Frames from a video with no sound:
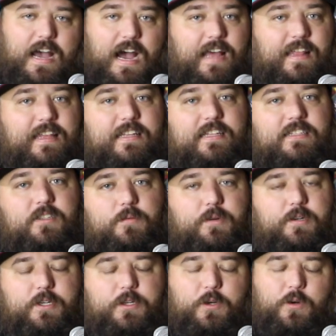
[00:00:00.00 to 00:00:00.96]
I think that's a
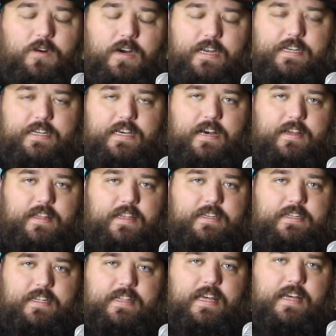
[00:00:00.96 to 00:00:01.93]
really cool idea how they
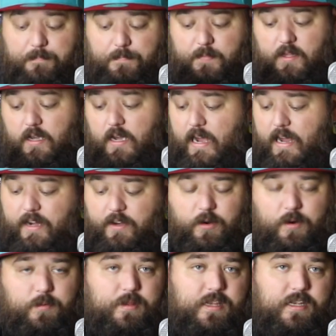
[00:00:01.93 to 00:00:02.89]
did that. I
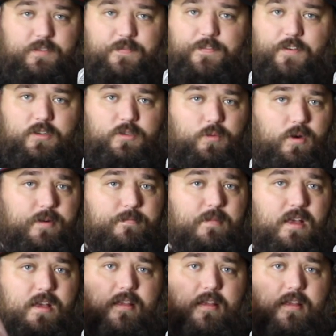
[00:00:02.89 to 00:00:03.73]
agree with this first one.